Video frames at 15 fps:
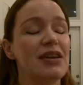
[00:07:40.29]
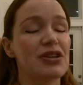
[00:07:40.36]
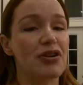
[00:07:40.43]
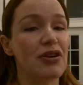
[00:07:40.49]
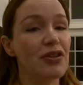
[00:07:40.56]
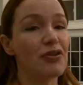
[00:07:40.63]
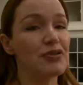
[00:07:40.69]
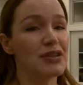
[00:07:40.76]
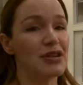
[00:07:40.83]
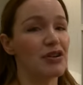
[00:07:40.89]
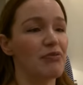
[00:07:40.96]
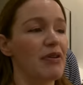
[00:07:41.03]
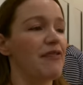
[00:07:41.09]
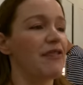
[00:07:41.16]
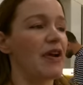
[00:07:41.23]
turn those into
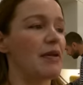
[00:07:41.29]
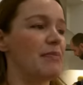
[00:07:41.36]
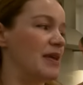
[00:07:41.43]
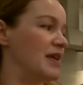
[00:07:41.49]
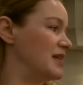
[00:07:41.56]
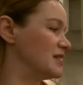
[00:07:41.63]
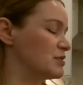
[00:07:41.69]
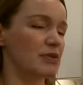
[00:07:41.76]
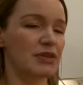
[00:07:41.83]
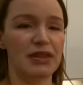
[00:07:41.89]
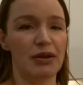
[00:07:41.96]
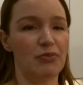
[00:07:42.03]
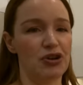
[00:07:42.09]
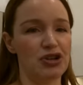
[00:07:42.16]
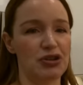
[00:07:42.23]
refried beans with the
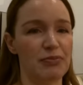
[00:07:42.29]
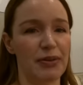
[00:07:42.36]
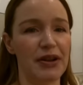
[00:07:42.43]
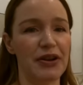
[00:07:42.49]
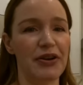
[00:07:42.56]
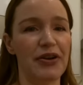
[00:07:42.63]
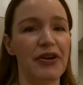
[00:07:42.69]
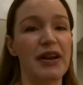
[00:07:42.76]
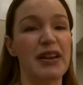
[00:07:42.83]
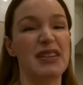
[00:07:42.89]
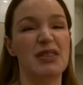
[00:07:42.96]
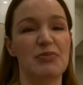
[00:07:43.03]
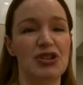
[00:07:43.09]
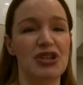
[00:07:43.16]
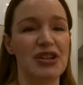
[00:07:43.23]
immersion blender and
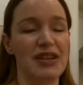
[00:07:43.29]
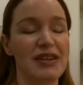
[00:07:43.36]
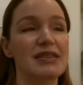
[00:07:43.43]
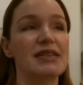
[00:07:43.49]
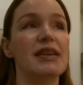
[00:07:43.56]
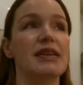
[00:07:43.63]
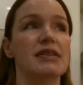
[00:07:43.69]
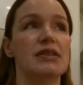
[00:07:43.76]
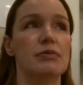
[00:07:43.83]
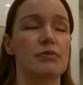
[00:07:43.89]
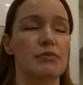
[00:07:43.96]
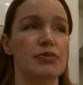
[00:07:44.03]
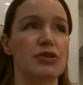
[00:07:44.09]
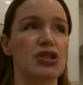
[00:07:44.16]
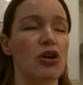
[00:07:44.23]
some cheese and
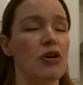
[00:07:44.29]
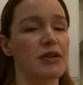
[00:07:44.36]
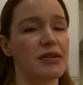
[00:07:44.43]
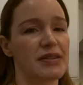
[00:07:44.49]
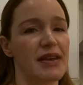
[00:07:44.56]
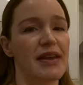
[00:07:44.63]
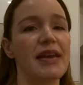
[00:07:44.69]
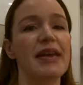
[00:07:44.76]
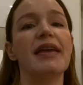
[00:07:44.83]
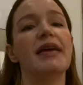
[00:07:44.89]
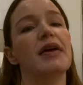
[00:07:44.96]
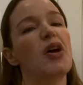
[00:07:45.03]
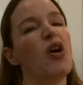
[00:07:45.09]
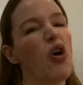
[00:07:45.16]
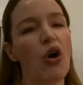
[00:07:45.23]
some salsa,
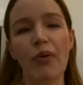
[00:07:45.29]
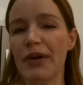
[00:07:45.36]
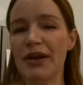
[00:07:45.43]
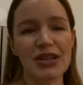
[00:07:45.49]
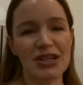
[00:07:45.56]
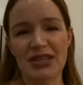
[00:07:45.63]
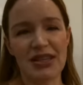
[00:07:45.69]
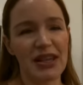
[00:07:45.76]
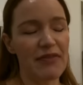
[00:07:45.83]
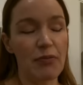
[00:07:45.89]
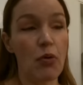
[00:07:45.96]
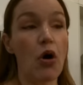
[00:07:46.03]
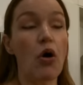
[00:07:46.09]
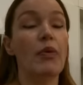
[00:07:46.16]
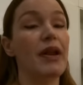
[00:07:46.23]
or we can just leave them
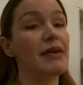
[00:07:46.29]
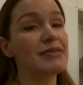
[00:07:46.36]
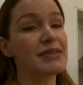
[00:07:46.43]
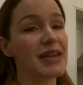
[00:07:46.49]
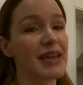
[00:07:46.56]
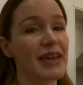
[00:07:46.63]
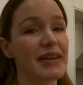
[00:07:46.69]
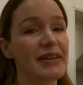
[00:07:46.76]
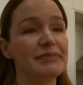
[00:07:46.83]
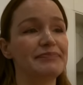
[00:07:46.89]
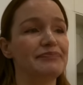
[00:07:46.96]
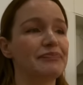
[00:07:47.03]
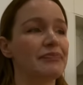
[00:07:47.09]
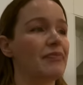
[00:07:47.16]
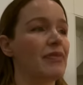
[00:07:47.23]
whole. When I was a kid,
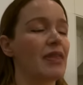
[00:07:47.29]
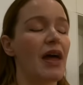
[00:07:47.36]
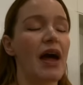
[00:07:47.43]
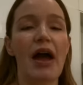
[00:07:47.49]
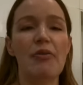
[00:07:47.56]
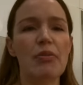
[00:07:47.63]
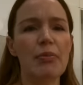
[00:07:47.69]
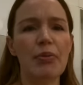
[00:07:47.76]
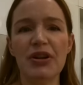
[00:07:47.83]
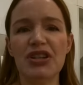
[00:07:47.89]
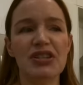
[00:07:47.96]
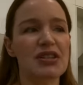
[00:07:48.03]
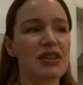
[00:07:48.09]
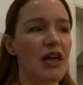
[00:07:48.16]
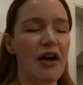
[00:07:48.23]
I remember I
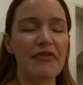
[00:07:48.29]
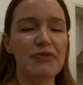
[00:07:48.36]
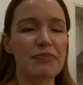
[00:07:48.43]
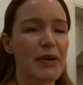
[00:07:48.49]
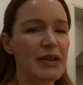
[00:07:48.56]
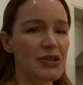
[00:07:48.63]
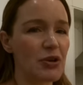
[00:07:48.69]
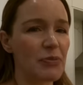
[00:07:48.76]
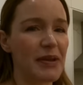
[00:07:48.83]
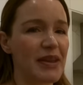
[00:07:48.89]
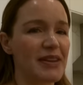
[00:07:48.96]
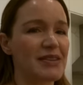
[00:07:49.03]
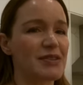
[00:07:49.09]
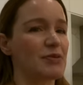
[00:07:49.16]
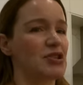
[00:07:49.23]
just loved pinto
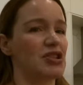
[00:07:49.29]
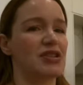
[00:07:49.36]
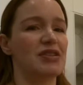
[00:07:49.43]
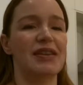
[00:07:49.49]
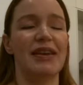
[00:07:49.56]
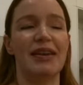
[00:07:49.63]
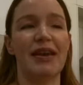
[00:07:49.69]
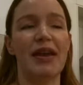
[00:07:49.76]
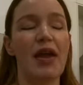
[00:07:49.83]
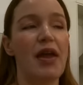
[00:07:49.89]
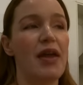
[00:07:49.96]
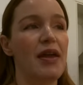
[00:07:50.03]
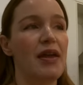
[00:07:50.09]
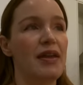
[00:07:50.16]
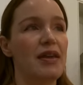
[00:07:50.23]
beans with just like
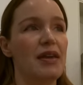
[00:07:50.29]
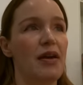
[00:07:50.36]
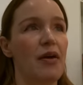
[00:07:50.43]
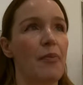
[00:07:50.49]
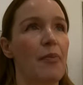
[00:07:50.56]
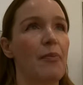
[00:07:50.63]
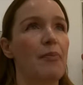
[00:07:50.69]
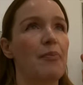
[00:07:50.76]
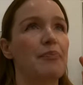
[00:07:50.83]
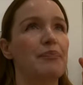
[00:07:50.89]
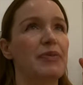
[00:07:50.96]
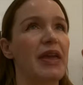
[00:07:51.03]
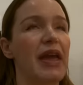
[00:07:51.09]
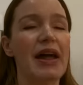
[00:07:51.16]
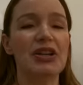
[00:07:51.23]

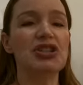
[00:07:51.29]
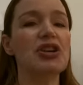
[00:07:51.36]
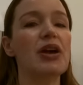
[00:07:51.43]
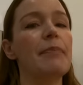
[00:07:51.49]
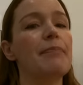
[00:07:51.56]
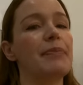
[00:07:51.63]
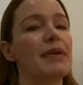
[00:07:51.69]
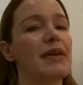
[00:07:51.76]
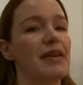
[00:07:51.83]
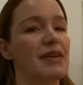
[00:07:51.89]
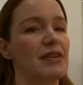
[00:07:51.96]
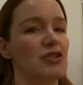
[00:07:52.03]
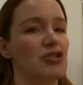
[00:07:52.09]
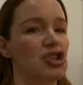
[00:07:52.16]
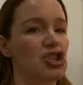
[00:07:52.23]
ketchup
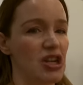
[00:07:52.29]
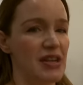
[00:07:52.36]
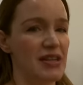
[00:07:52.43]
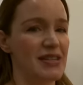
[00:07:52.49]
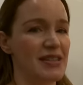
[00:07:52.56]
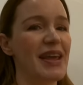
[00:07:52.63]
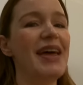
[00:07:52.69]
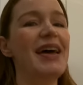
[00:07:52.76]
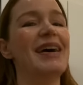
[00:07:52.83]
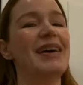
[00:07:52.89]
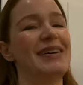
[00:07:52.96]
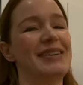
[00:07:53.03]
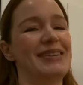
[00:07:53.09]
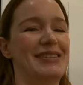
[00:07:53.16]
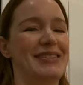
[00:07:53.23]
and cheese.
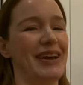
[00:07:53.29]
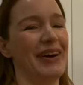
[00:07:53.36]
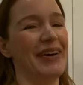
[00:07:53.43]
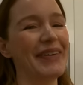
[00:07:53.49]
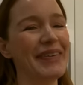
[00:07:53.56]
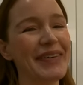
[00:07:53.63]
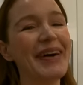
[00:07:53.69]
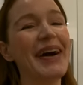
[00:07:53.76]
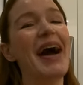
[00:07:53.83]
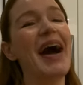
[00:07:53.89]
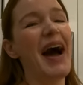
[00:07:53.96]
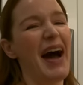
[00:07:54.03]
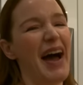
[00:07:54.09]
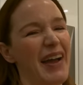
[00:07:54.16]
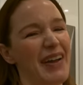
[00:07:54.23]
So
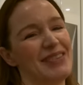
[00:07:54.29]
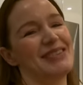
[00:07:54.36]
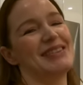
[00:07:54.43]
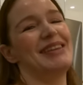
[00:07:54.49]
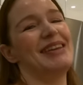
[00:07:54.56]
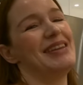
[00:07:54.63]
I was